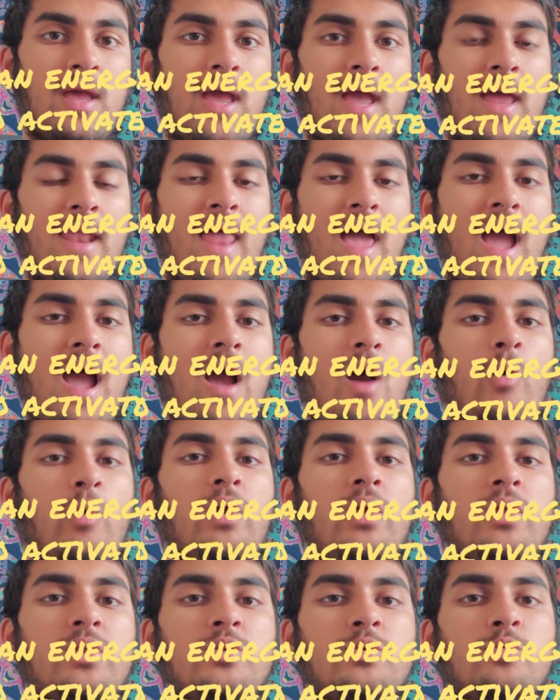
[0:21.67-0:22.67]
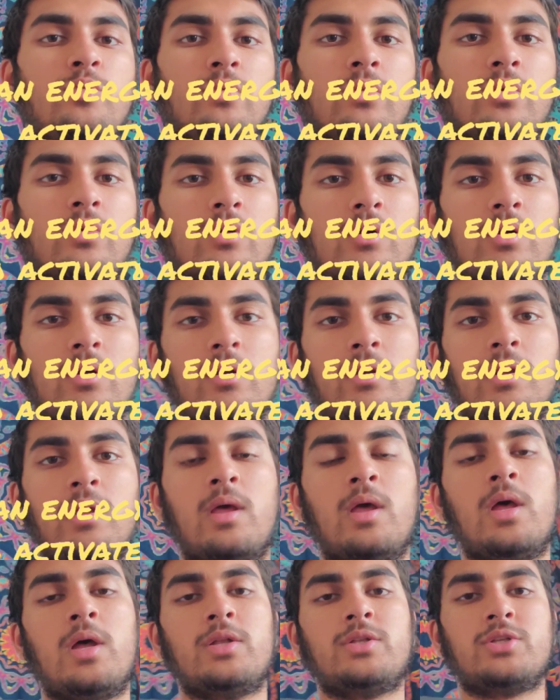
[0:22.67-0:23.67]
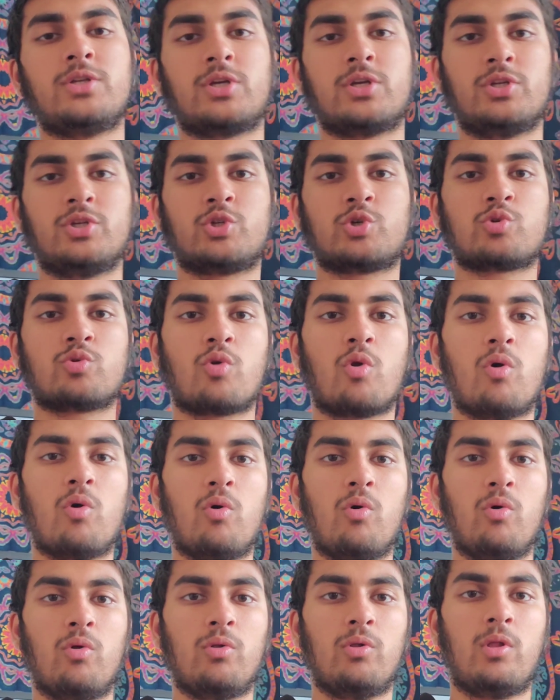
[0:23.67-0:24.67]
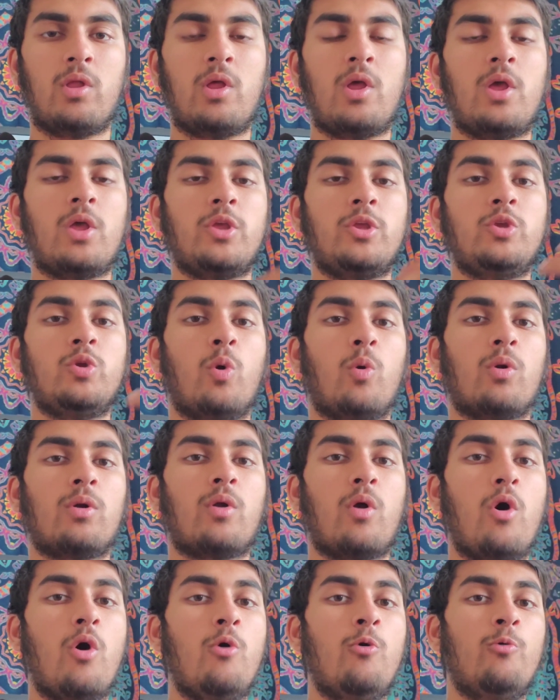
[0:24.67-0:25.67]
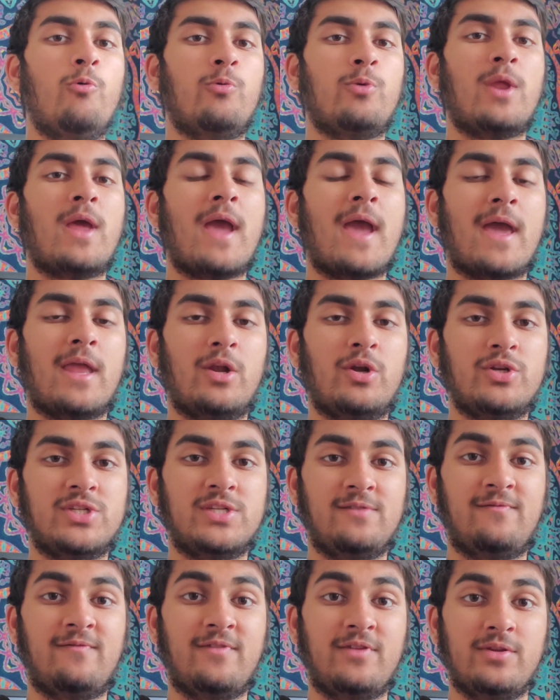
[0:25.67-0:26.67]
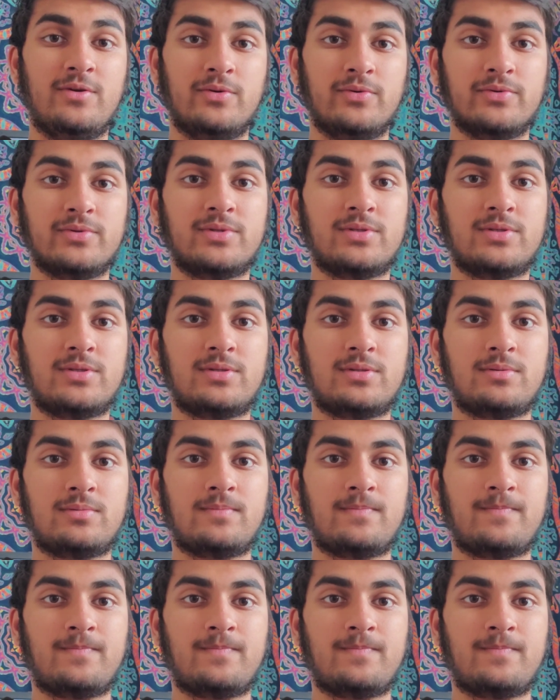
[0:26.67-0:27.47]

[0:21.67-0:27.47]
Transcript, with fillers: And how can you learn to control your own energy fields?